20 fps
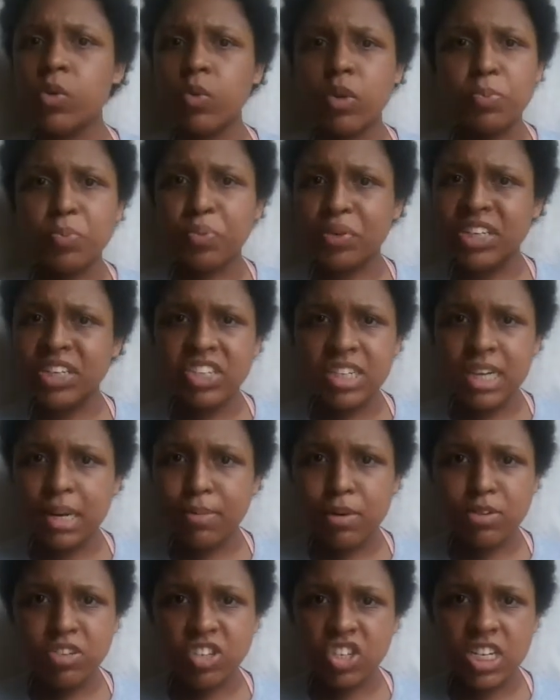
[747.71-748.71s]
were preaching
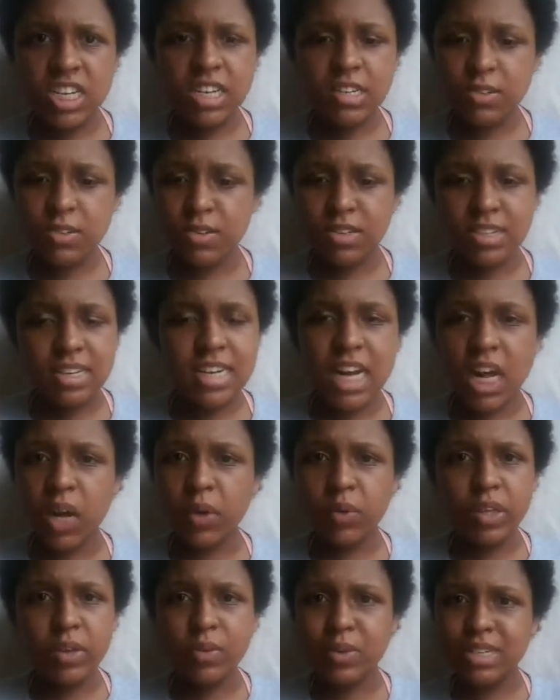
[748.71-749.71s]
about Jesus and now
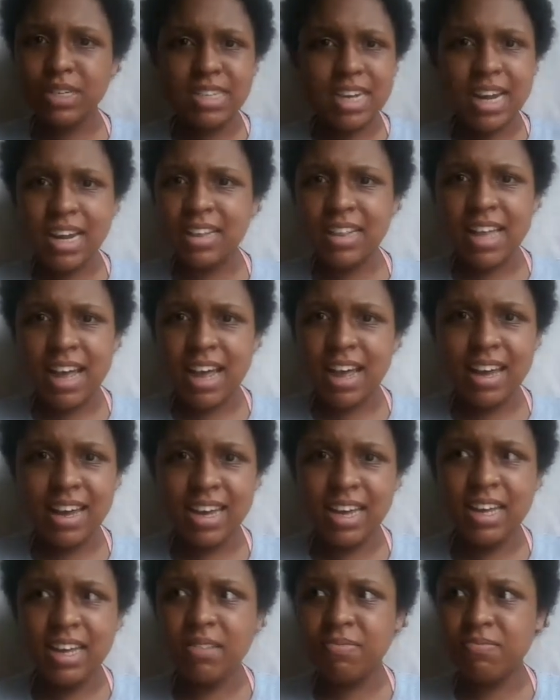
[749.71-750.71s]
you were saying that
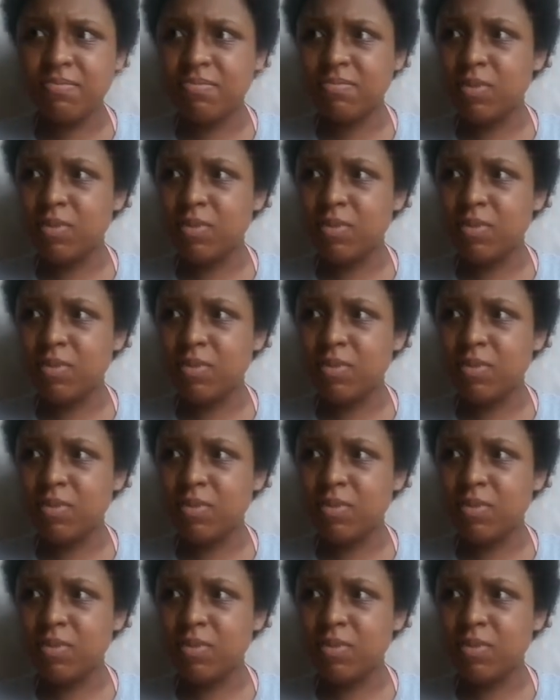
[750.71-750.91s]
he